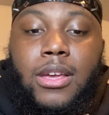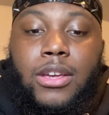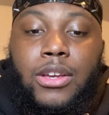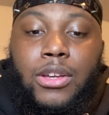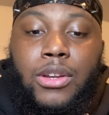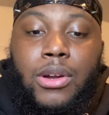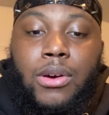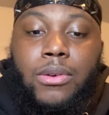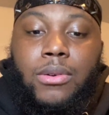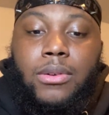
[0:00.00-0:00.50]

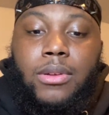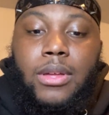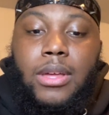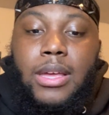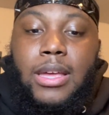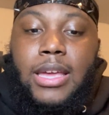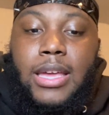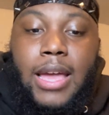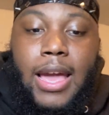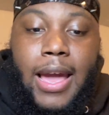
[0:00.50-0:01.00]
You know,
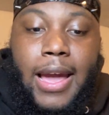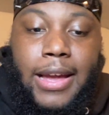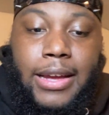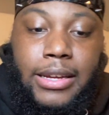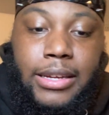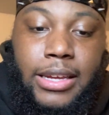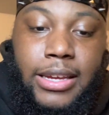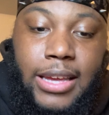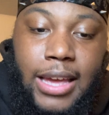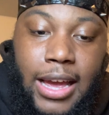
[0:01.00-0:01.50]
he
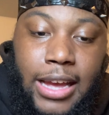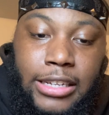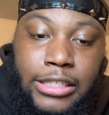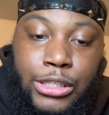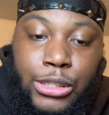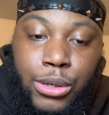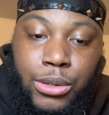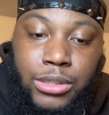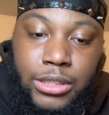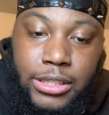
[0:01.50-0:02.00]
had he had
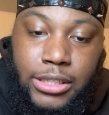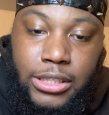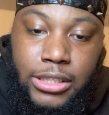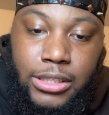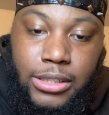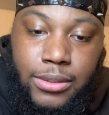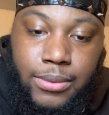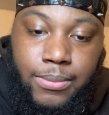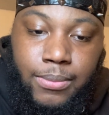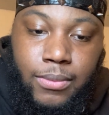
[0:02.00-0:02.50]
Joseph,
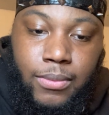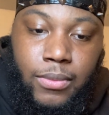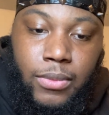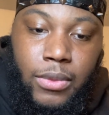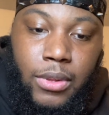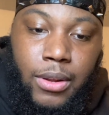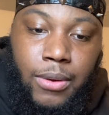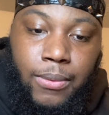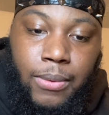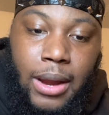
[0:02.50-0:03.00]

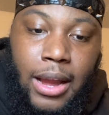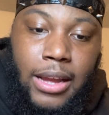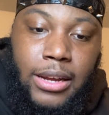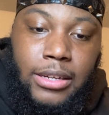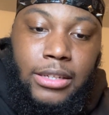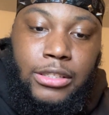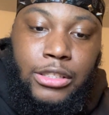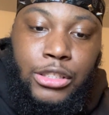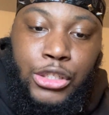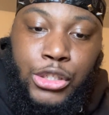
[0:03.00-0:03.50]
right?
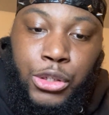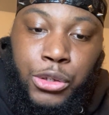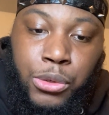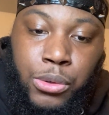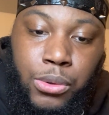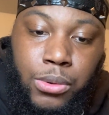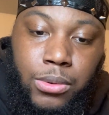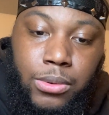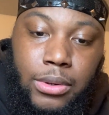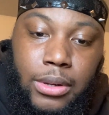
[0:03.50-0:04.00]

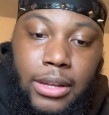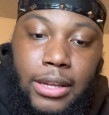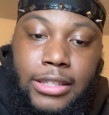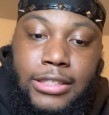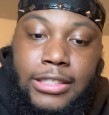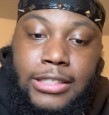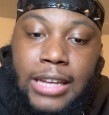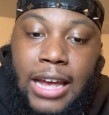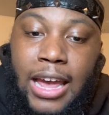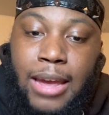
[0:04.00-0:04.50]
Jude,
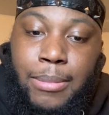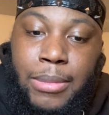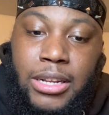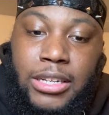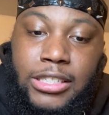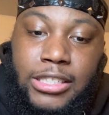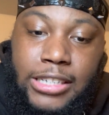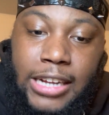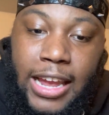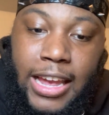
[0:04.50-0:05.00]

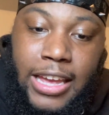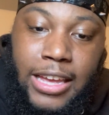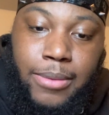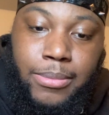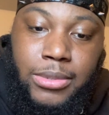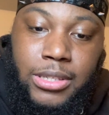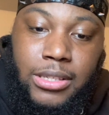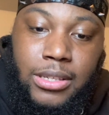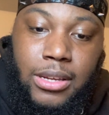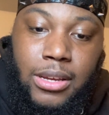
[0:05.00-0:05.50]
Simon,
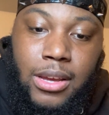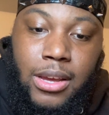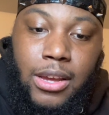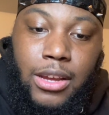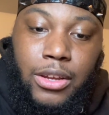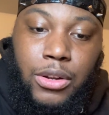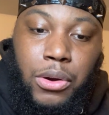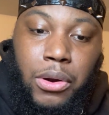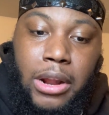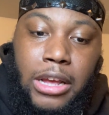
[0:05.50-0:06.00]
James.
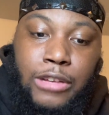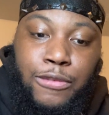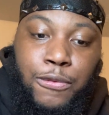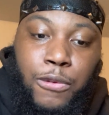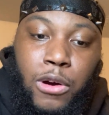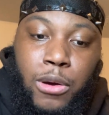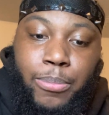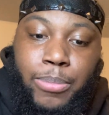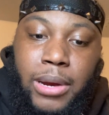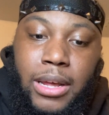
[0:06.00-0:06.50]
You know, that's
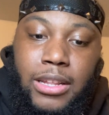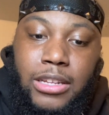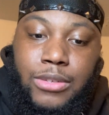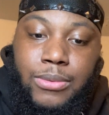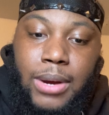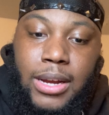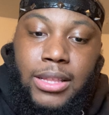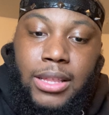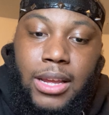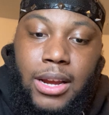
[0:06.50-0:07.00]
four brothers
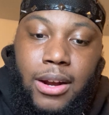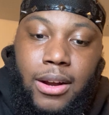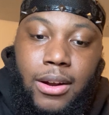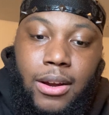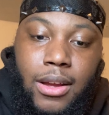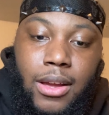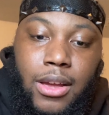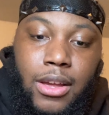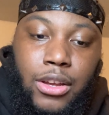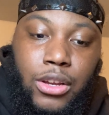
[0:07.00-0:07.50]
right there.
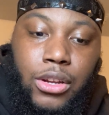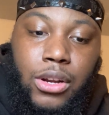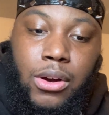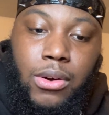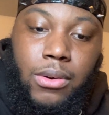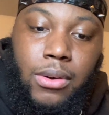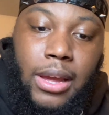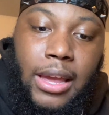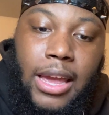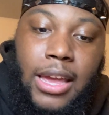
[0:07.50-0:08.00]
You
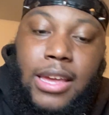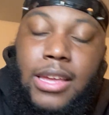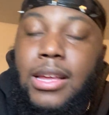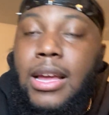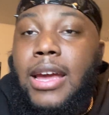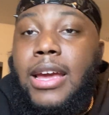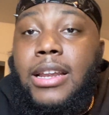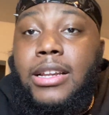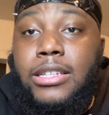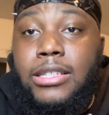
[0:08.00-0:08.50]
know, and he,
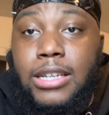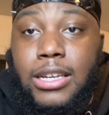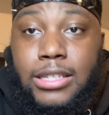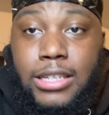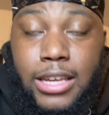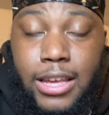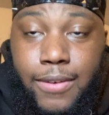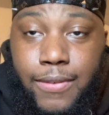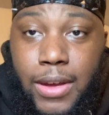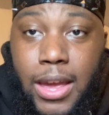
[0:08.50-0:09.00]
and it says
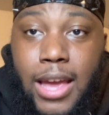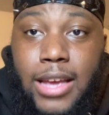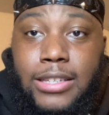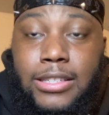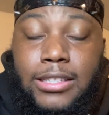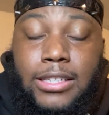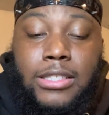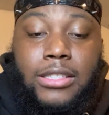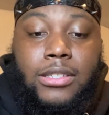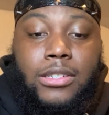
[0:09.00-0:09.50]
he even
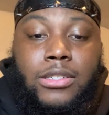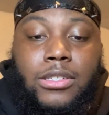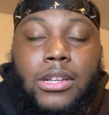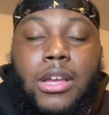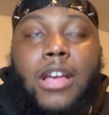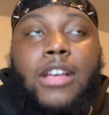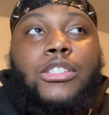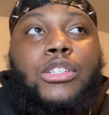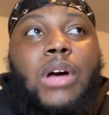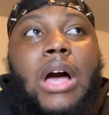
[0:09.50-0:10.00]
has sisters.
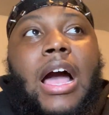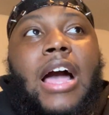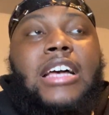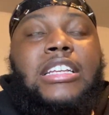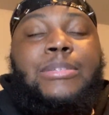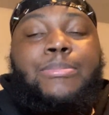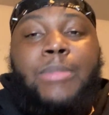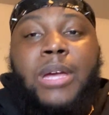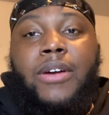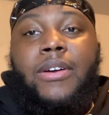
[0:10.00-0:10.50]
So how
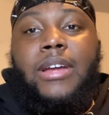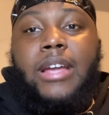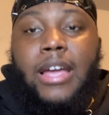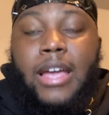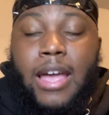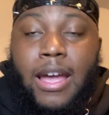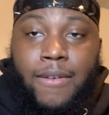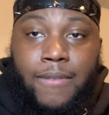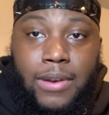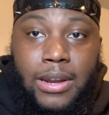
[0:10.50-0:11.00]
is Mary an
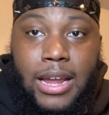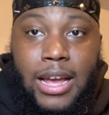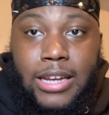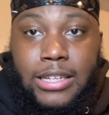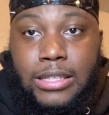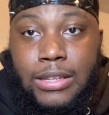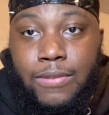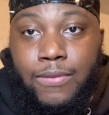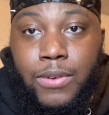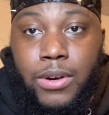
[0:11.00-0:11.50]

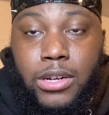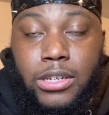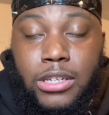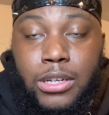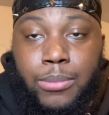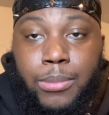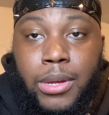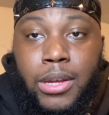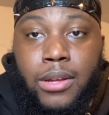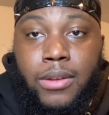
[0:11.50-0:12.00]
everlasting
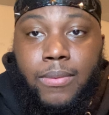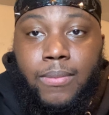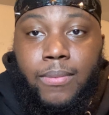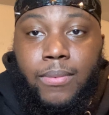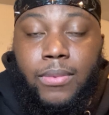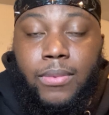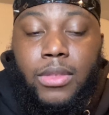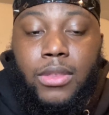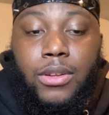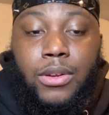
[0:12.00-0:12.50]
virgin, man?
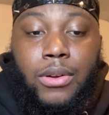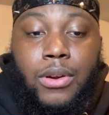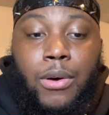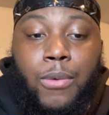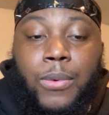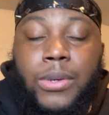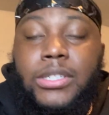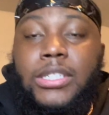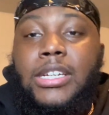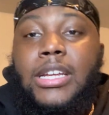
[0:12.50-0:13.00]
You know,
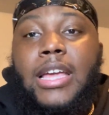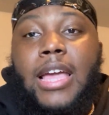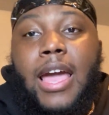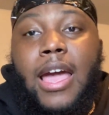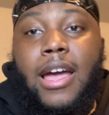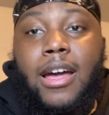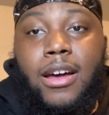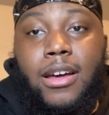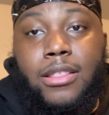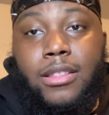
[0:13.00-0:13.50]
when she
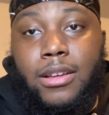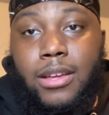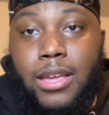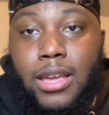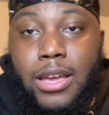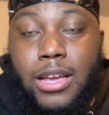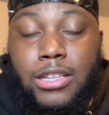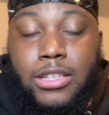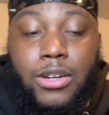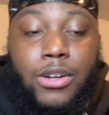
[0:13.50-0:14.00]
had other
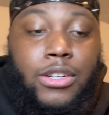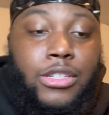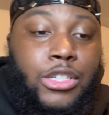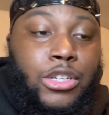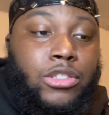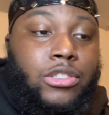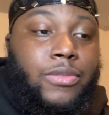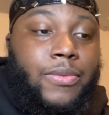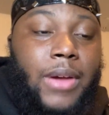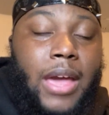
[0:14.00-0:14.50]
kids, her and
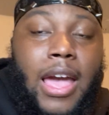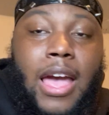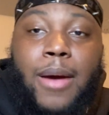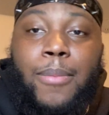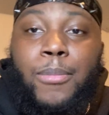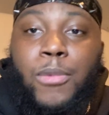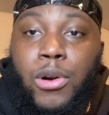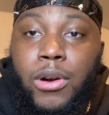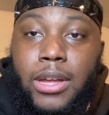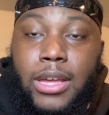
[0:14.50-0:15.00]
Joseph
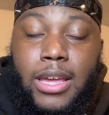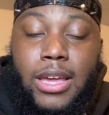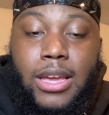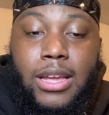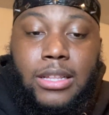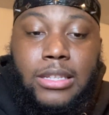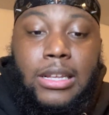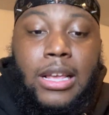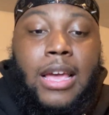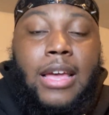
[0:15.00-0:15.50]
had more
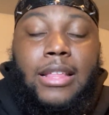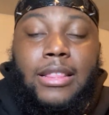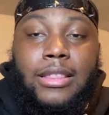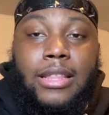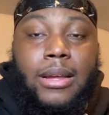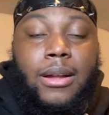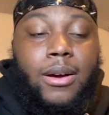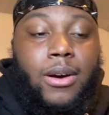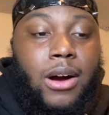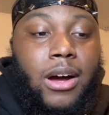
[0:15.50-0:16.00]
kids
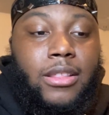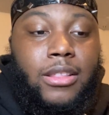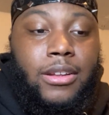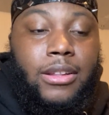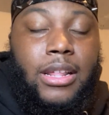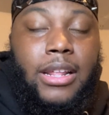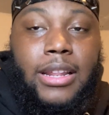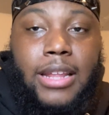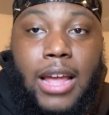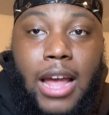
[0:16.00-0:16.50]
than, other
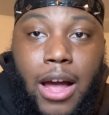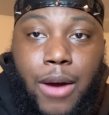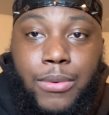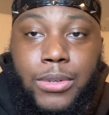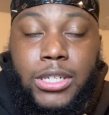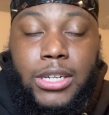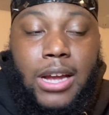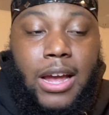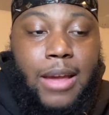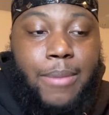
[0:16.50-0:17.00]
than
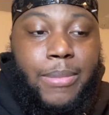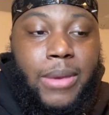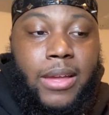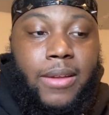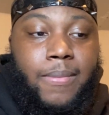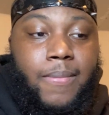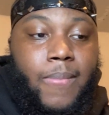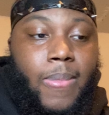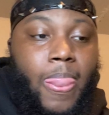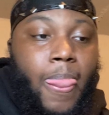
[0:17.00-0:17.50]
Yahweh
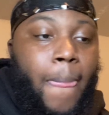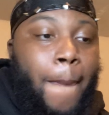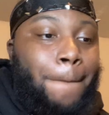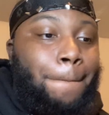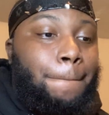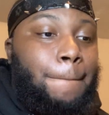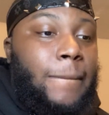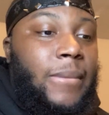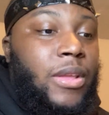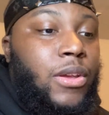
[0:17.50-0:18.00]
man.
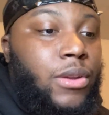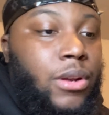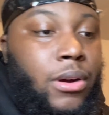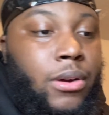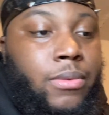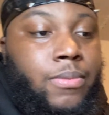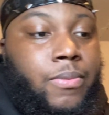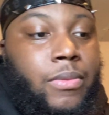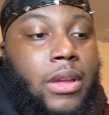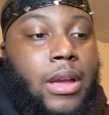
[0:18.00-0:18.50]
You
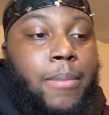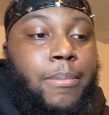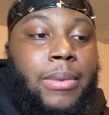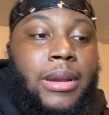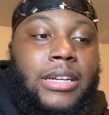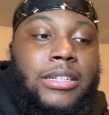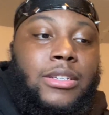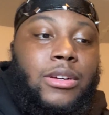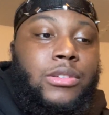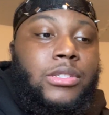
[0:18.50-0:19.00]
know, but
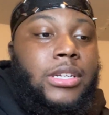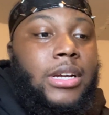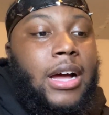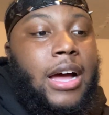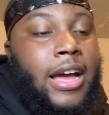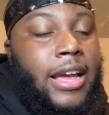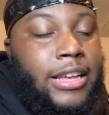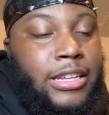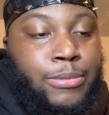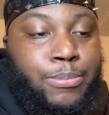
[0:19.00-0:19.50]
let's go to
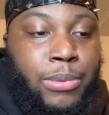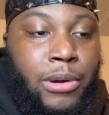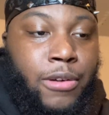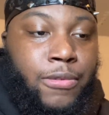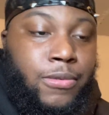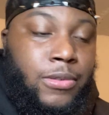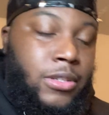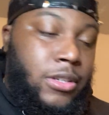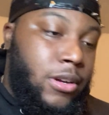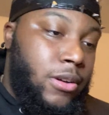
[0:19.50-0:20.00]
how his
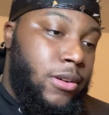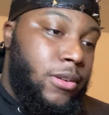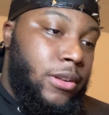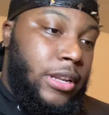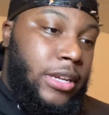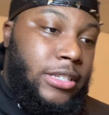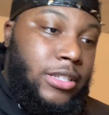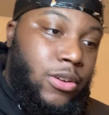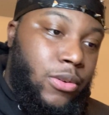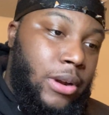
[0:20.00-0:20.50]
birth was go.
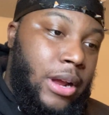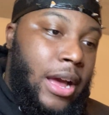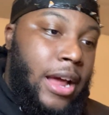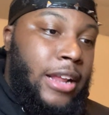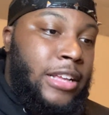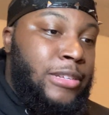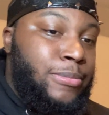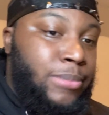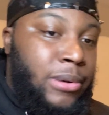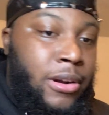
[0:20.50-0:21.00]
Let's go to how
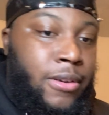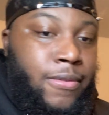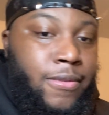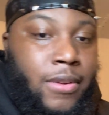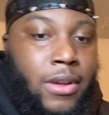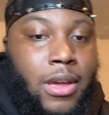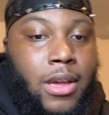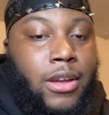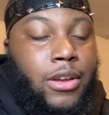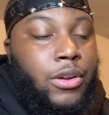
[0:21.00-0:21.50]
his birth.
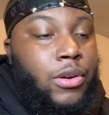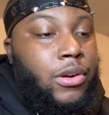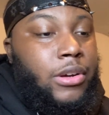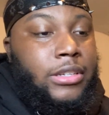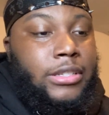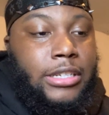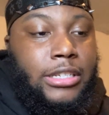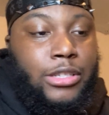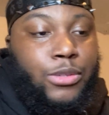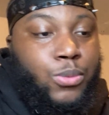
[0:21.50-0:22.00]
You know,
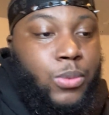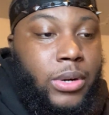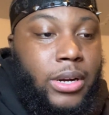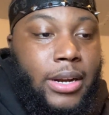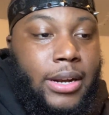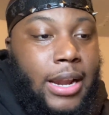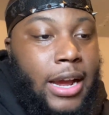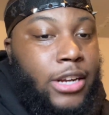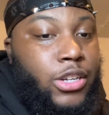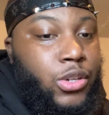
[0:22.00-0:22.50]
because this is where
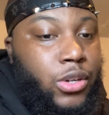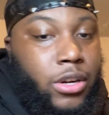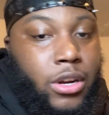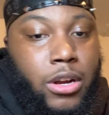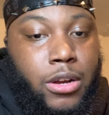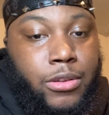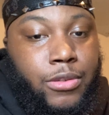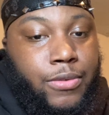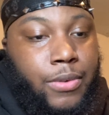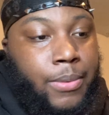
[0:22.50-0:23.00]
the doctrine
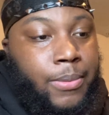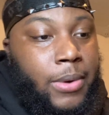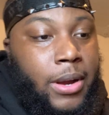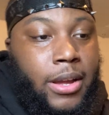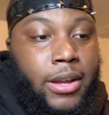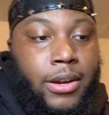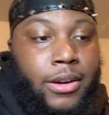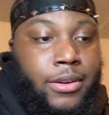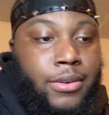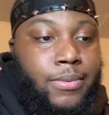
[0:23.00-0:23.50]
comes from
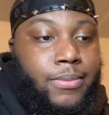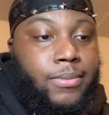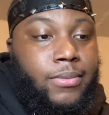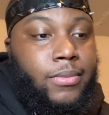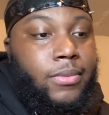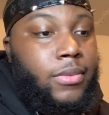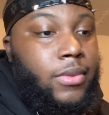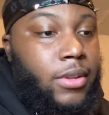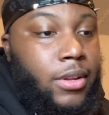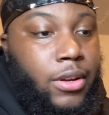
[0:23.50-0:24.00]
right here.
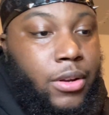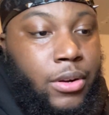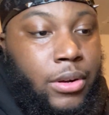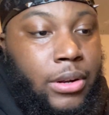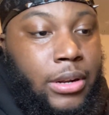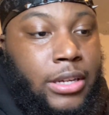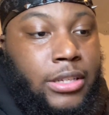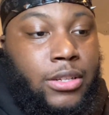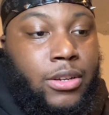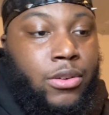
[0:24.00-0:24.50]
You know,
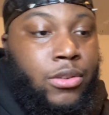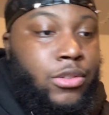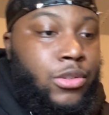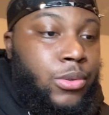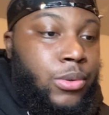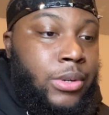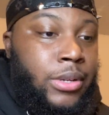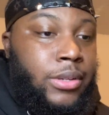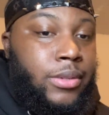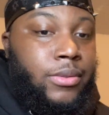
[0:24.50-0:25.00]
let's go
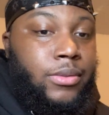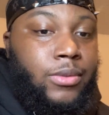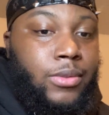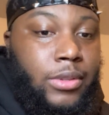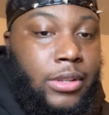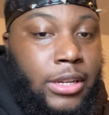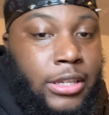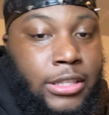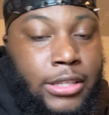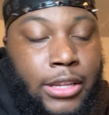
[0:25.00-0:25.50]
to it.
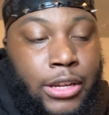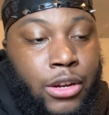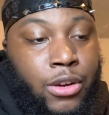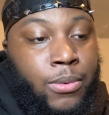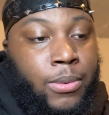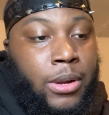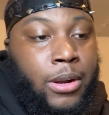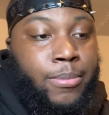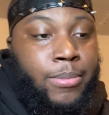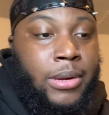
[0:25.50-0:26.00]
Let's deal
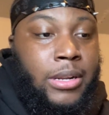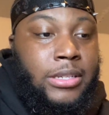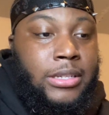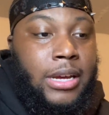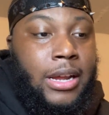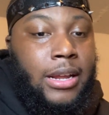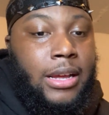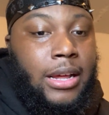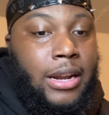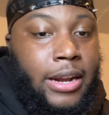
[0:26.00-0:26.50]
with it, but it's
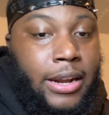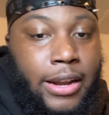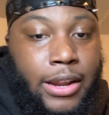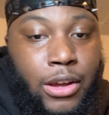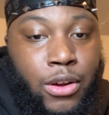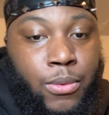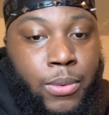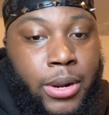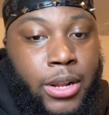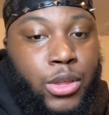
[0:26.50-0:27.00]
got to kind of
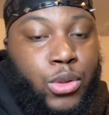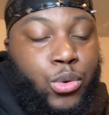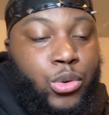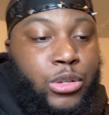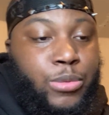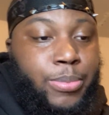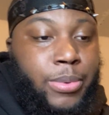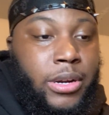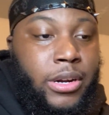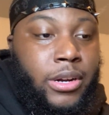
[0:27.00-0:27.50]
deal with it through
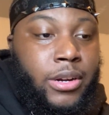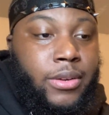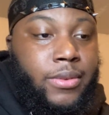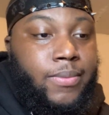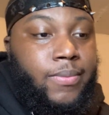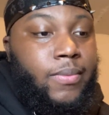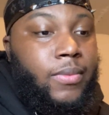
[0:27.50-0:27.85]
the Spirit.